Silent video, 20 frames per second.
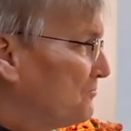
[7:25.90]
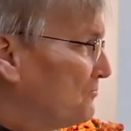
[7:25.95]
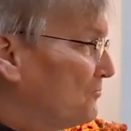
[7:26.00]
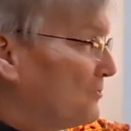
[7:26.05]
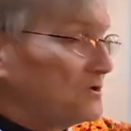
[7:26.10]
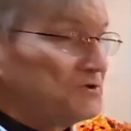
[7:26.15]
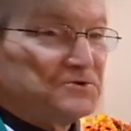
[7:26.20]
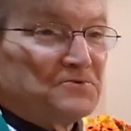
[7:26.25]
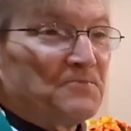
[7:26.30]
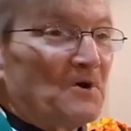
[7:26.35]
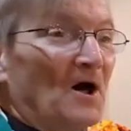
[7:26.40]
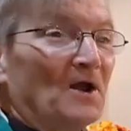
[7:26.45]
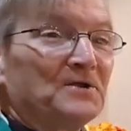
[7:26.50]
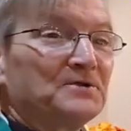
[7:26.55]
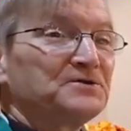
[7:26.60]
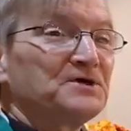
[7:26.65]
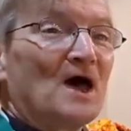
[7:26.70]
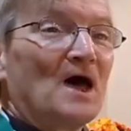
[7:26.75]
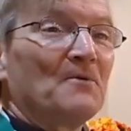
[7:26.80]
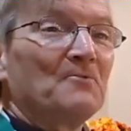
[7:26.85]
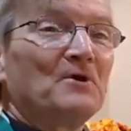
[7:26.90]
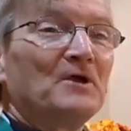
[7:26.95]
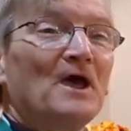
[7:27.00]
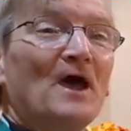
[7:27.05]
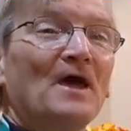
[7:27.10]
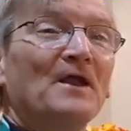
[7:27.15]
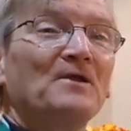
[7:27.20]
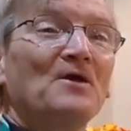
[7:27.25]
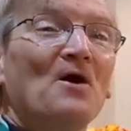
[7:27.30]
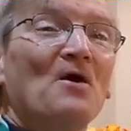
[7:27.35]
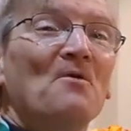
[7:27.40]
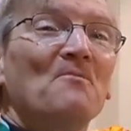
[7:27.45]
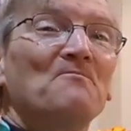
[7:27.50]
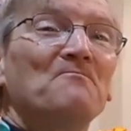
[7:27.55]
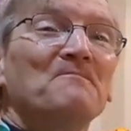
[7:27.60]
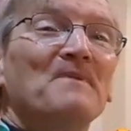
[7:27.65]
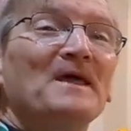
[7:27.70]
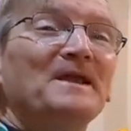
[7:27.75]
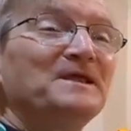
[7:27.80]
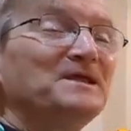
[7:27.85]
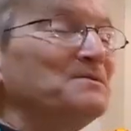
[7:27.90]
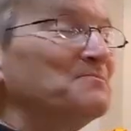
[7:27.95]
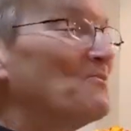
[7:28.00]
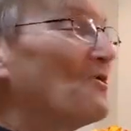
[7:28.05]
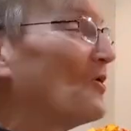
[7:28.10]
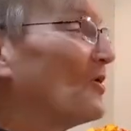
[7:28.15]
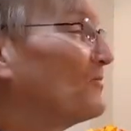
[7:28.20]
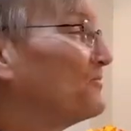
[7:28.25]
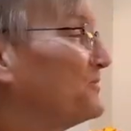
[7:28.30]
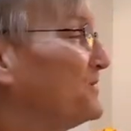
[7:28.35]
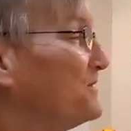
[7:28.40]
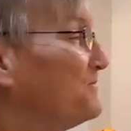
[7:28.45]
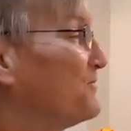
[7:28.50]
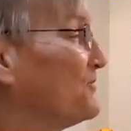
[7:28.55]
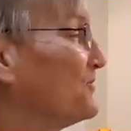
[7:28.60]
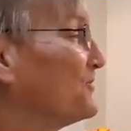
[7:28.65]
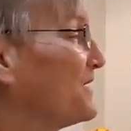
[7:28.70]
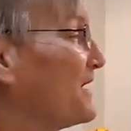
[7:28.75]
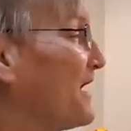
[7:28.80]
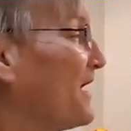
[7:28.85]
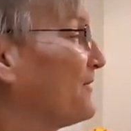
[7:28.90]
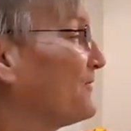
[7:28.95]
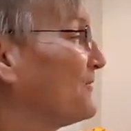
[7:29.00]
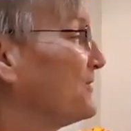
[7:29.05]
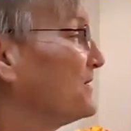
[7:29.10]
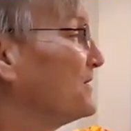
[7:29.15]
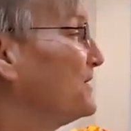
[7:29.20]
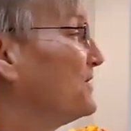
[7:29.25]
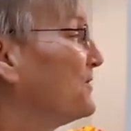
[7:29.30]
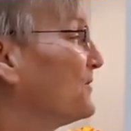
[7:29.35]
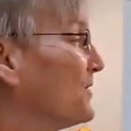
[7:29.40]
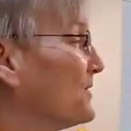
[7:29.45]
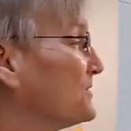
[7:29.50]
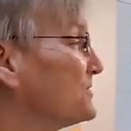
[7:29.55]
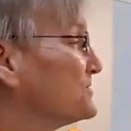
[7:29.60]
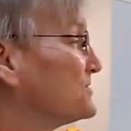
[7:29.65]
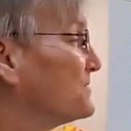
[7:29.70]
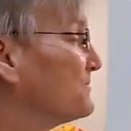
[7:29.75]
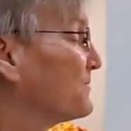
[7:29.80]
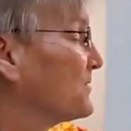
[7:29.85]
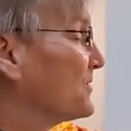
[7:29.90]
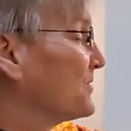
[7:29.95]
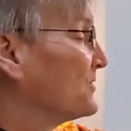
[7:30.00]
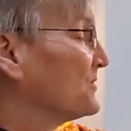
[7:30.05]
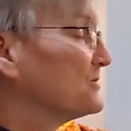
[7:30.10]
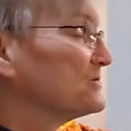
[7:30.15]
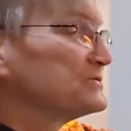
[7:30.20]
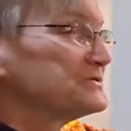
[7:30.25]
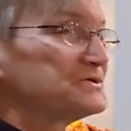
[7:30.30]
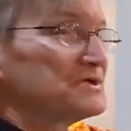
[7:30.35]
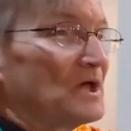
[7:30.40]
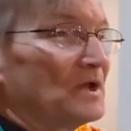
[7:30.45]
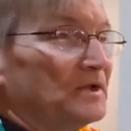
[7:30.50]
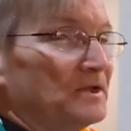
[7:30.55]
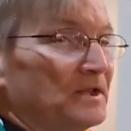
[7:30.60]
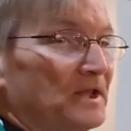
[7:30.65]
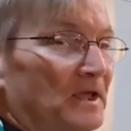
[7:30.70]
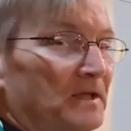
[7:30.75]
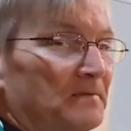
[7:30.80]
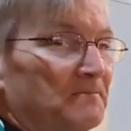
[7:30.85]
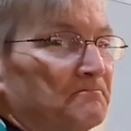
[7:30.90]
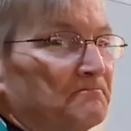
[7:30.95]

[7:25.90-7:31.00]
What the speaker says: Once upon a time, we had many more people gathering here on a typical Sunday.